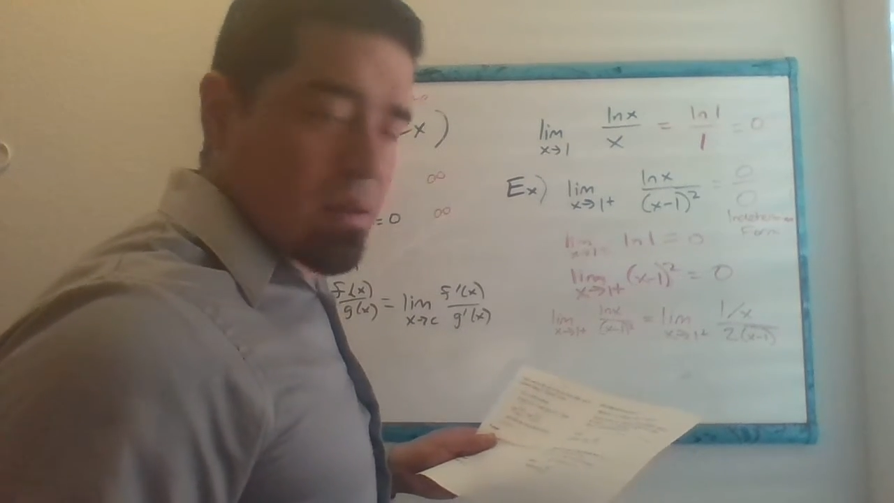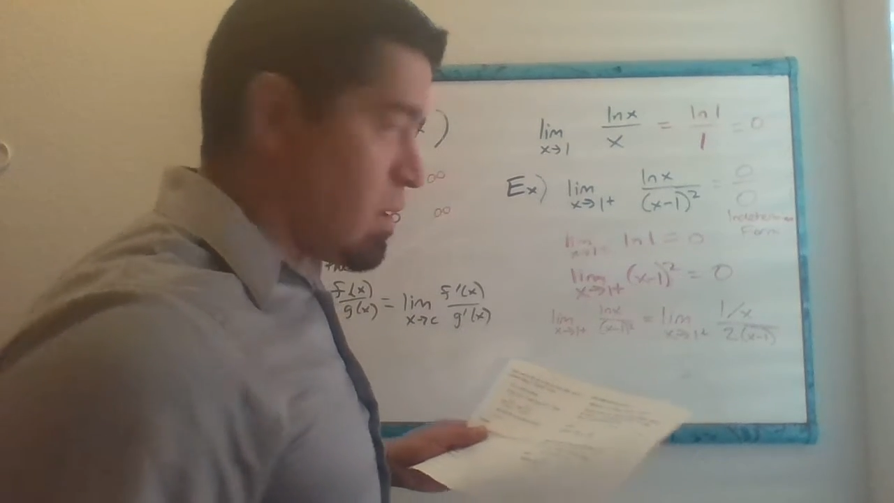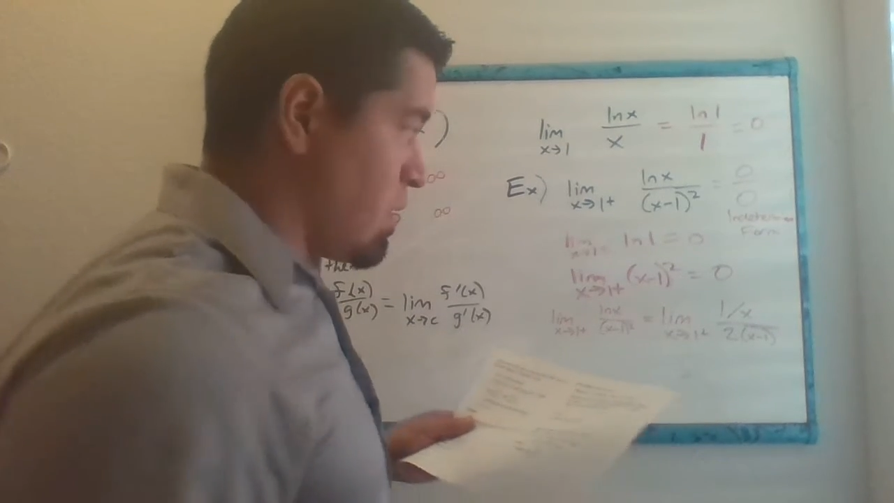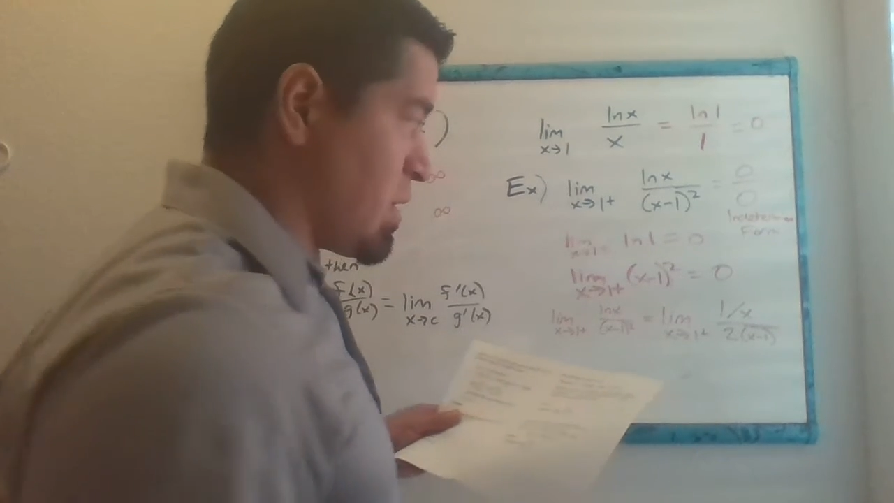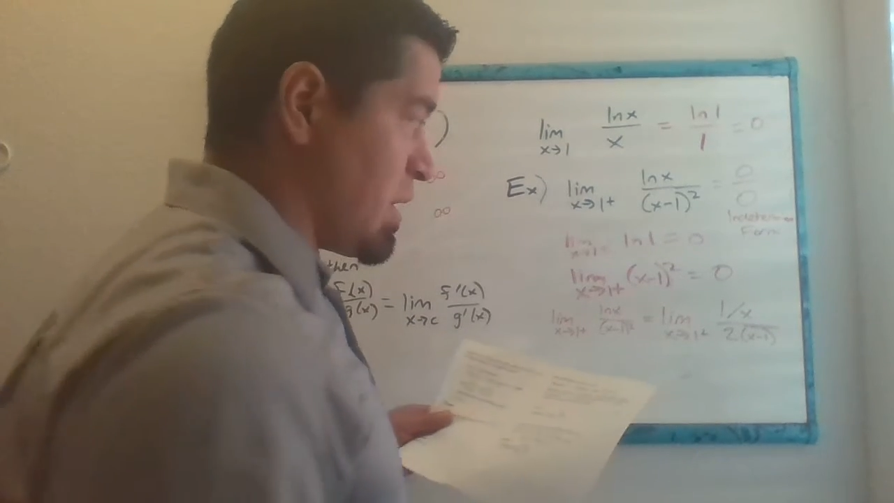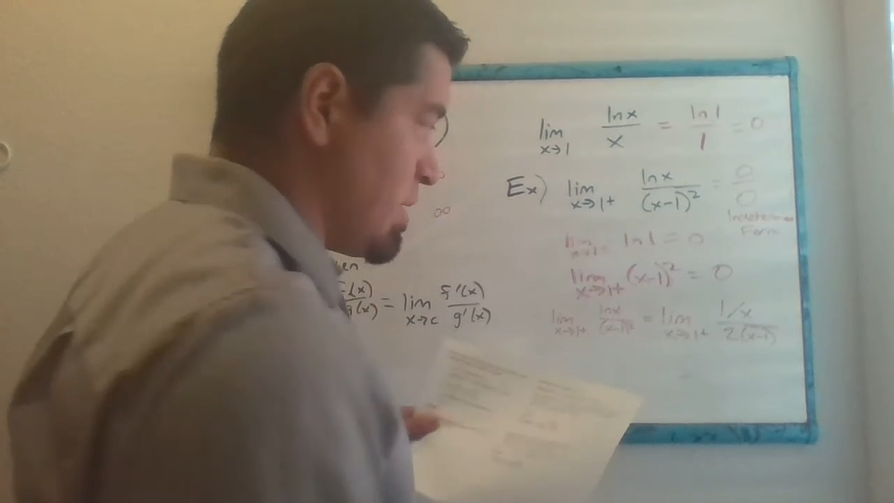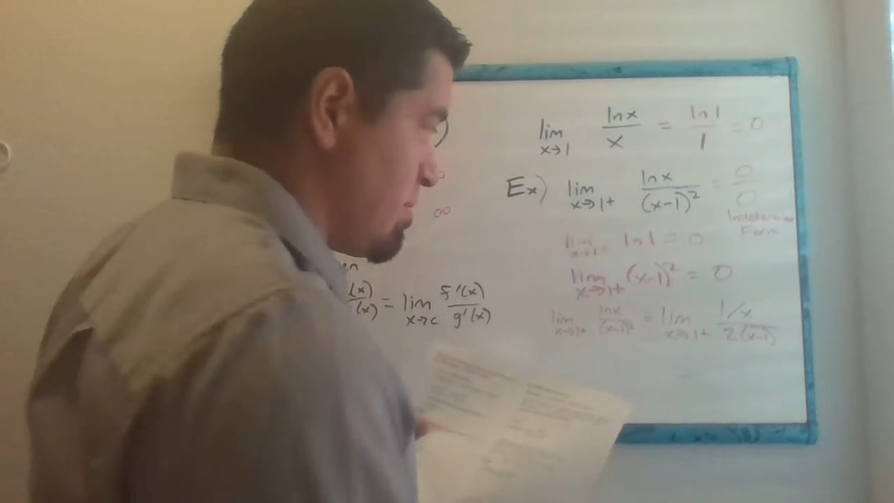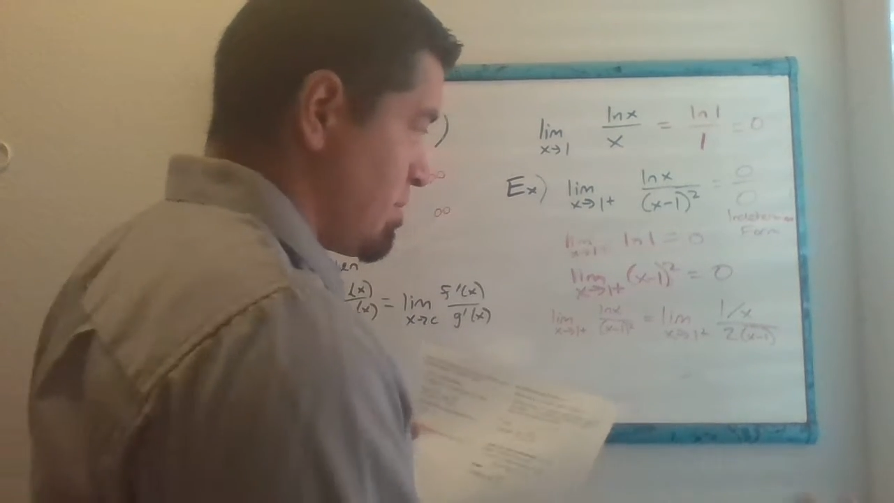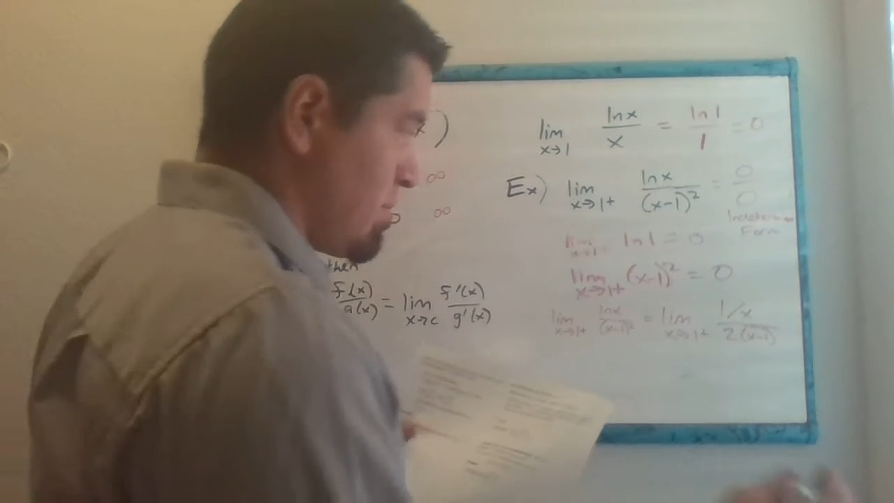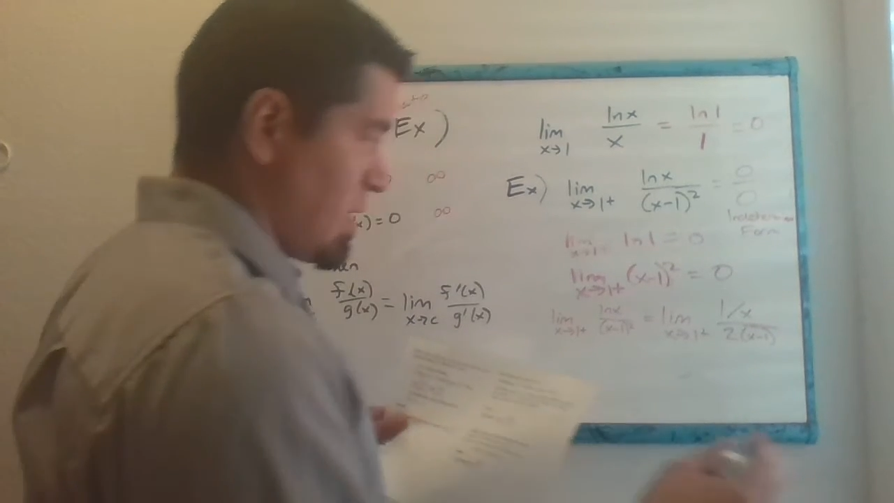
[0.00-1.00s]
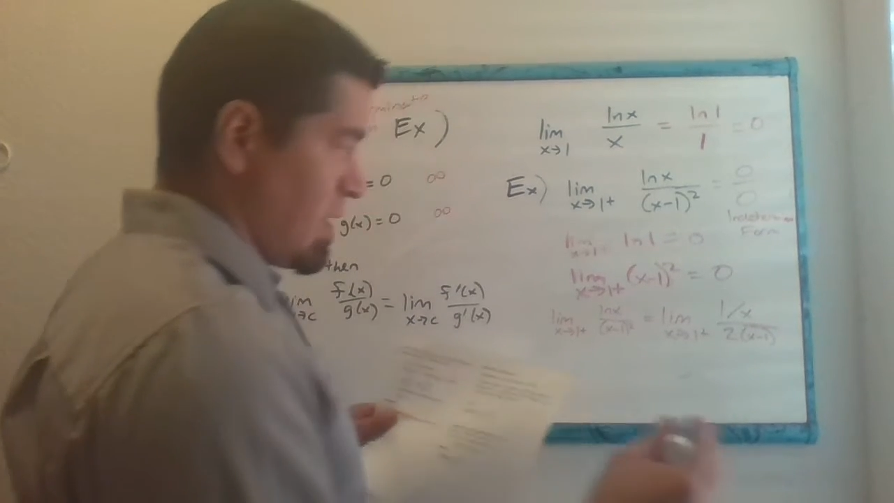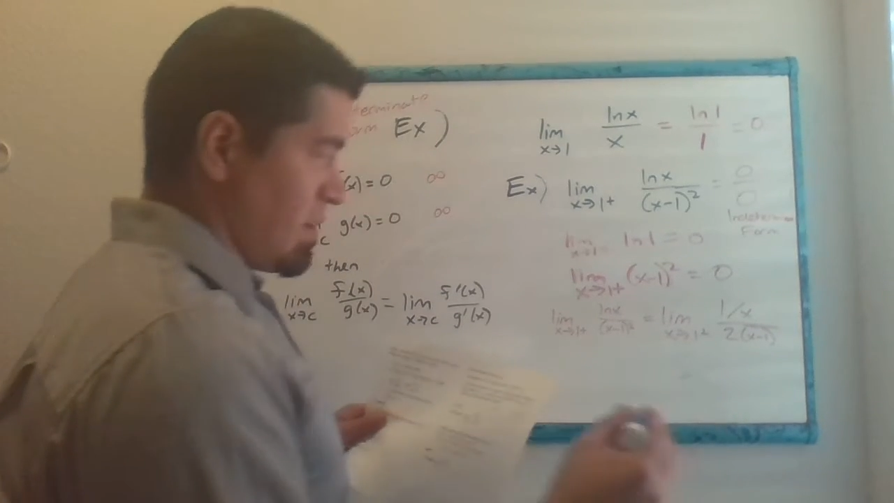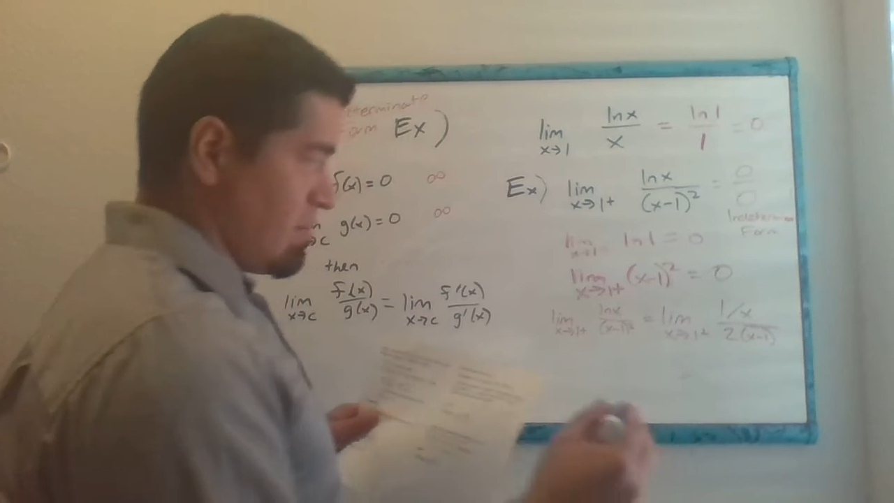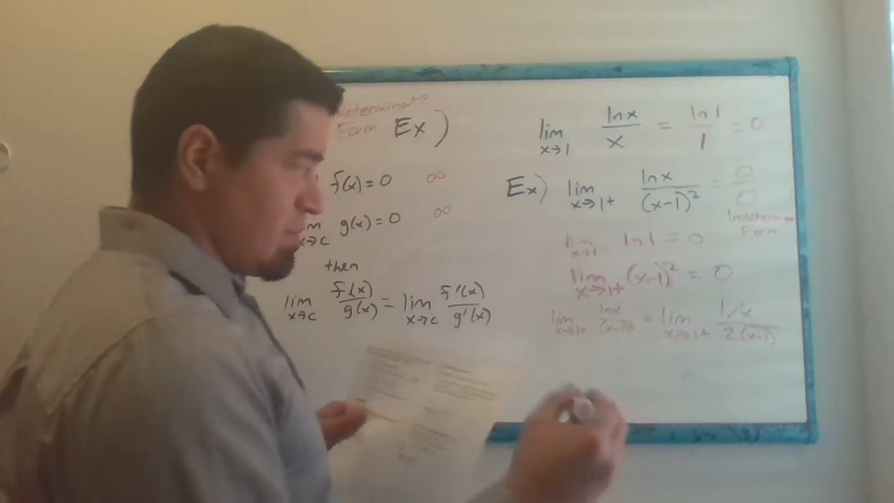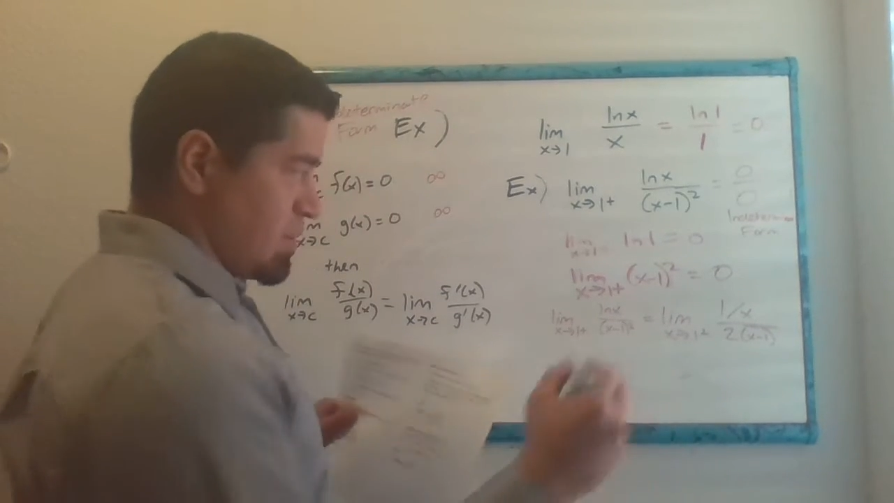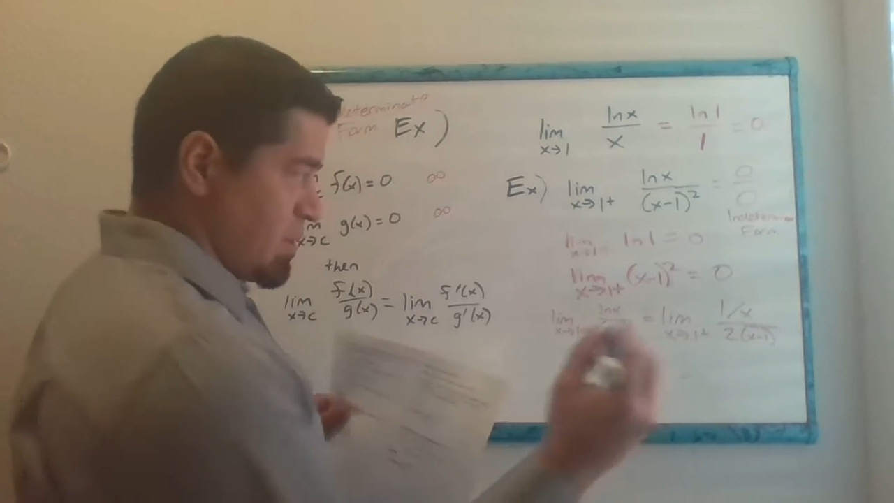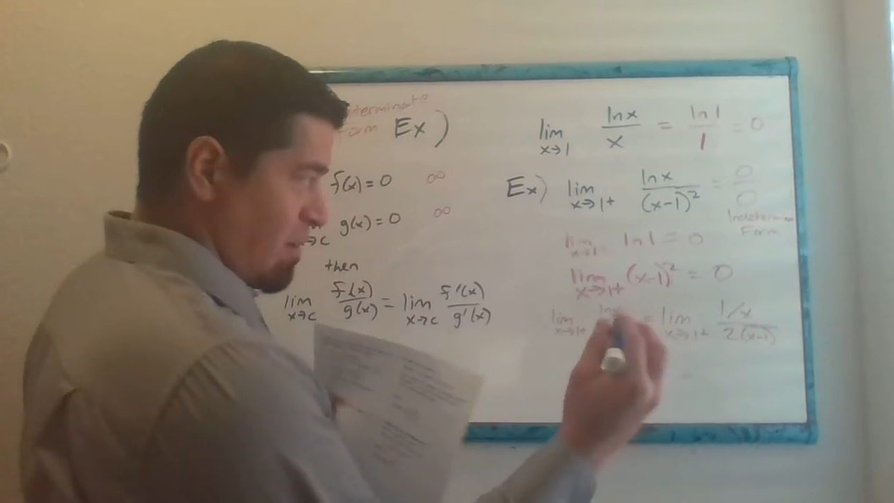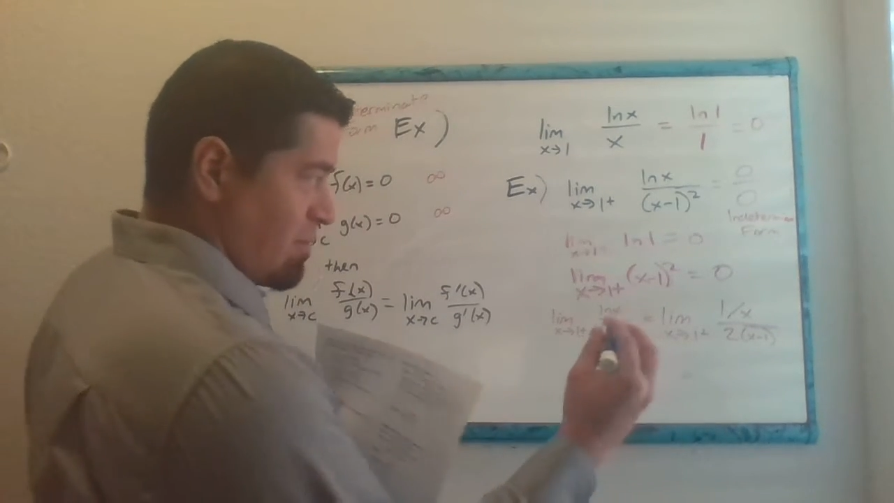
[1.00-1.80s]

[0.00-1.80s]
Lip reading: Okay, sorry